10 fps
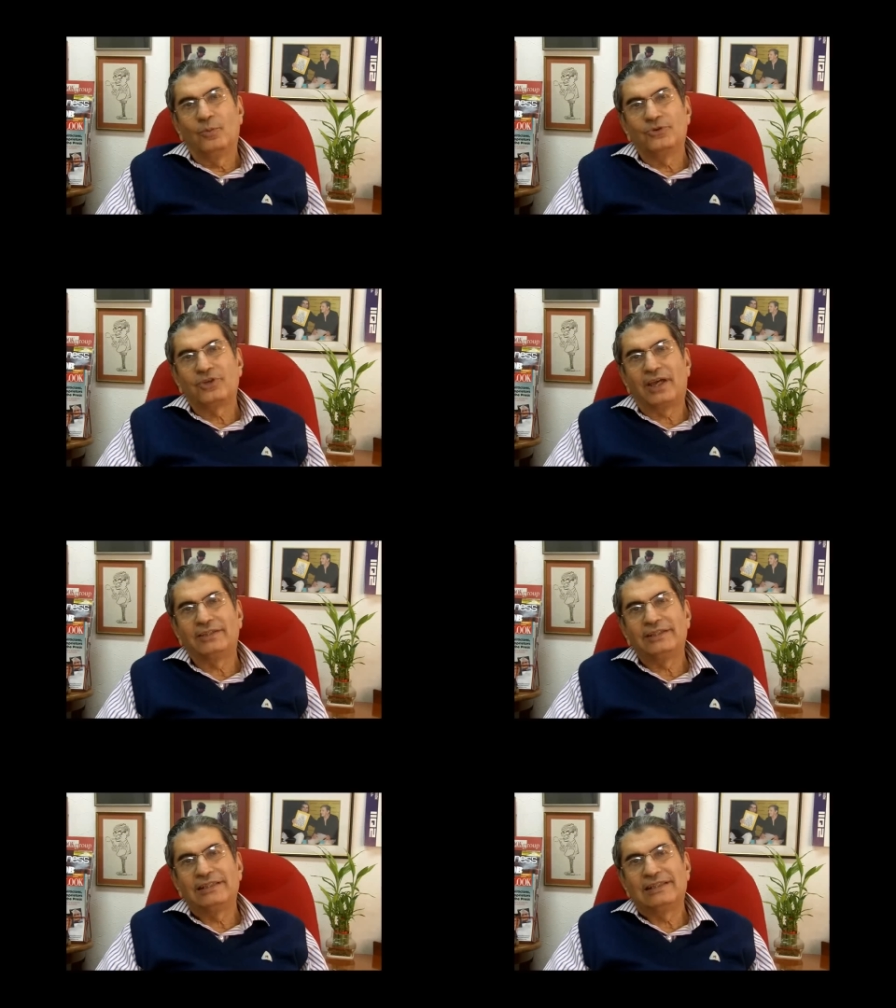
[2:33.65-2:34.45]
which I
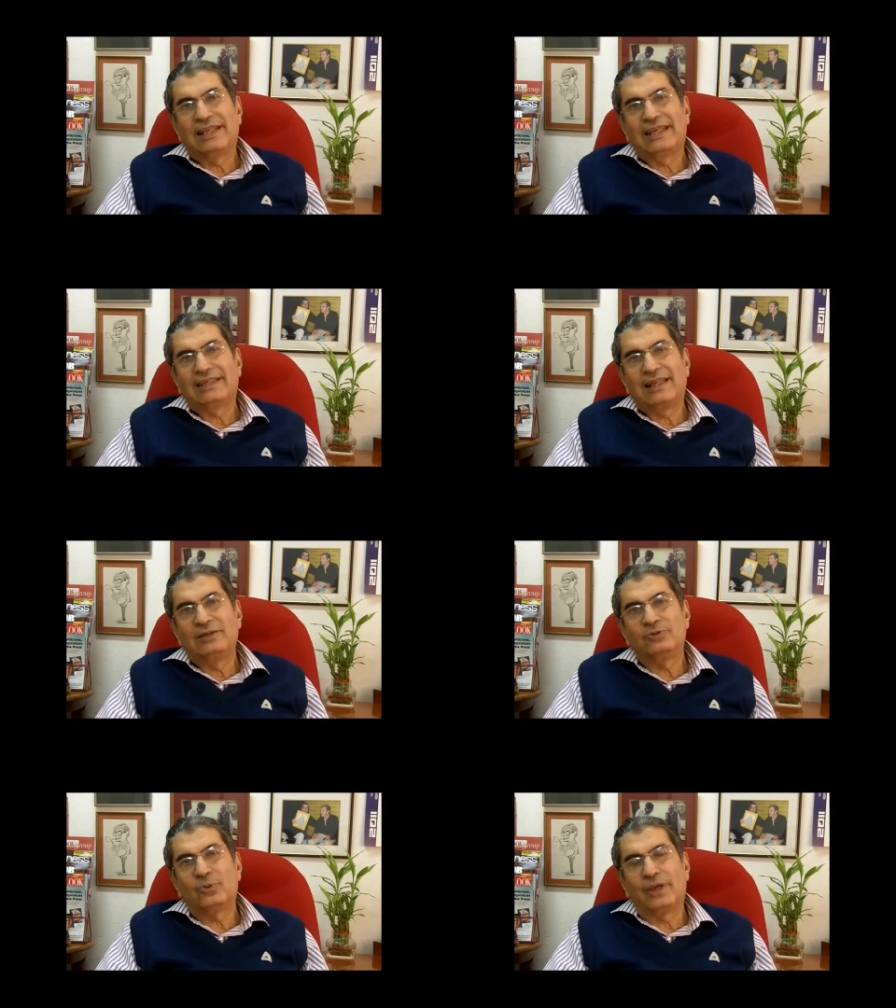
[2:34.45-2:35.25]
didn't get
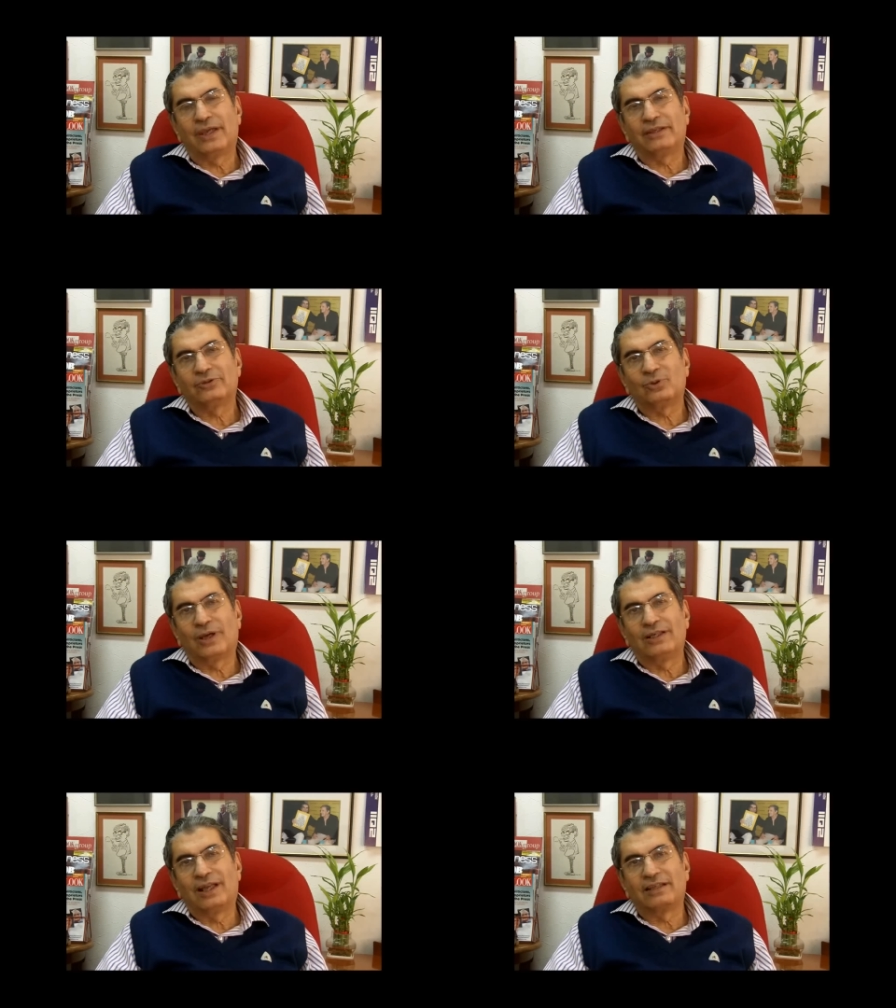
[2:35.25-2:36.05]
elsewhere, so
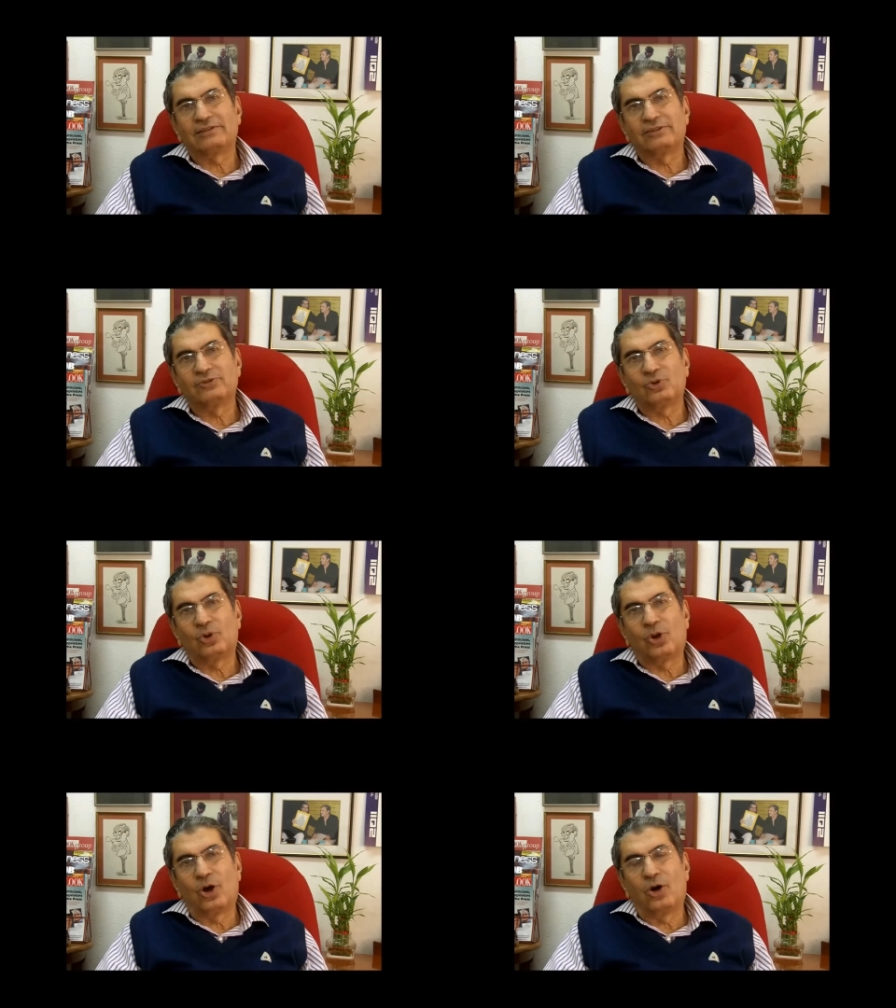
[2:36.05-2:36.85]
I lasted
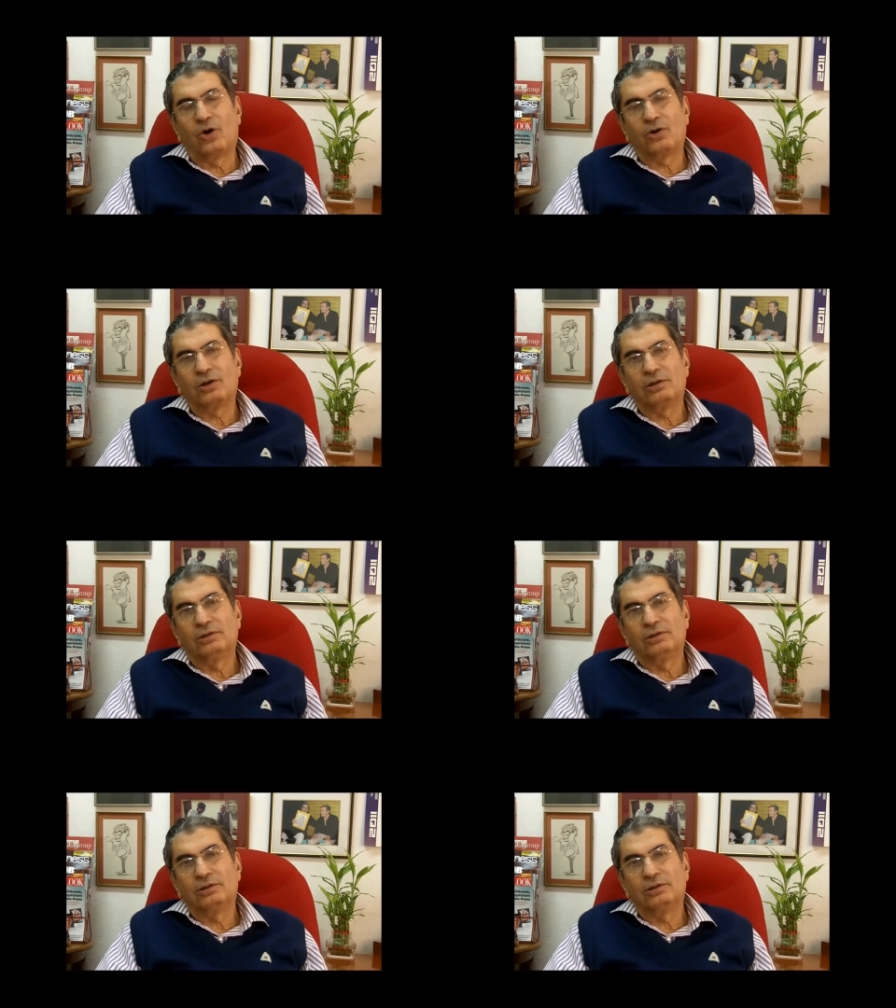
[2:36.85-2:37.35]
so long